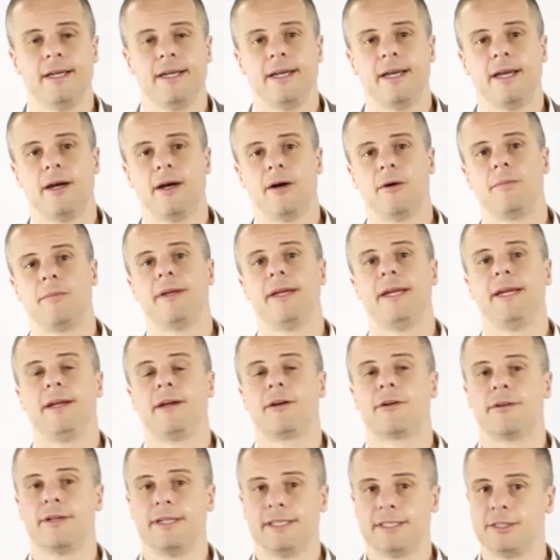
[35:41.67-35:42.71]
help
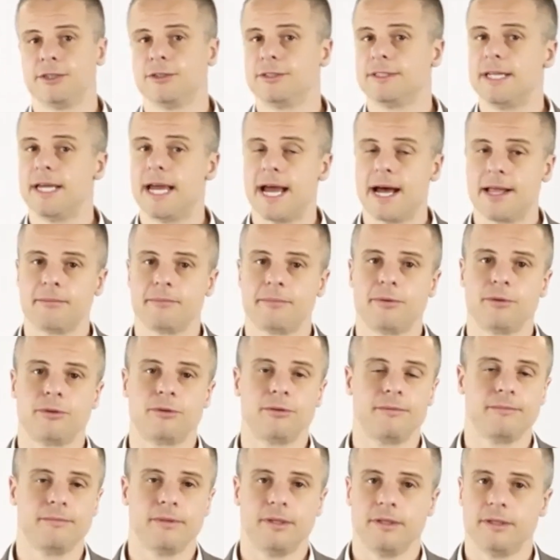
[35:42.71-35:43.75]
increase your talent
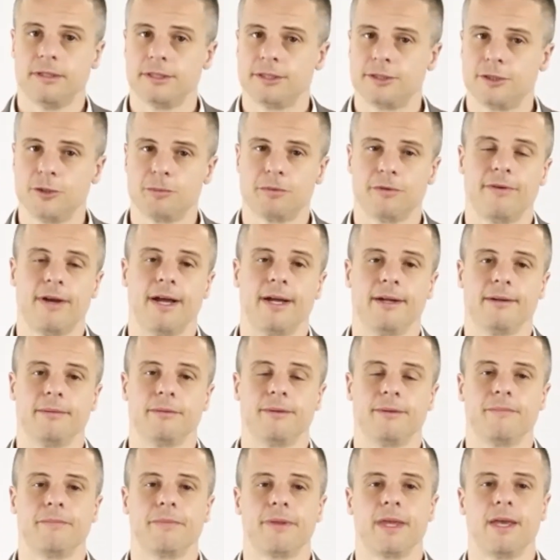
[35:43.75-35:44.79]
pool. Super
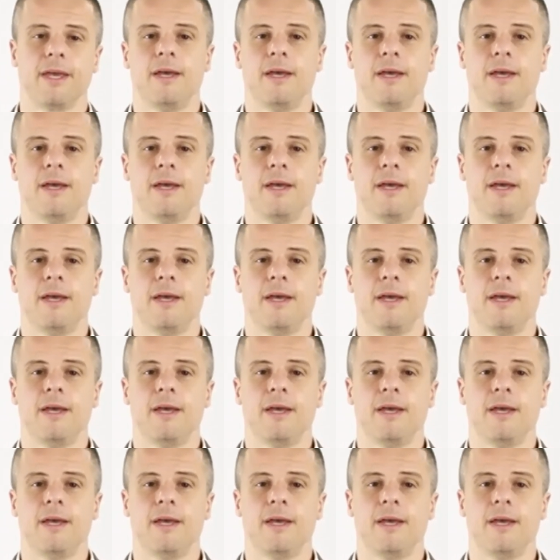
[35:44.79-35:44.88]
valuable.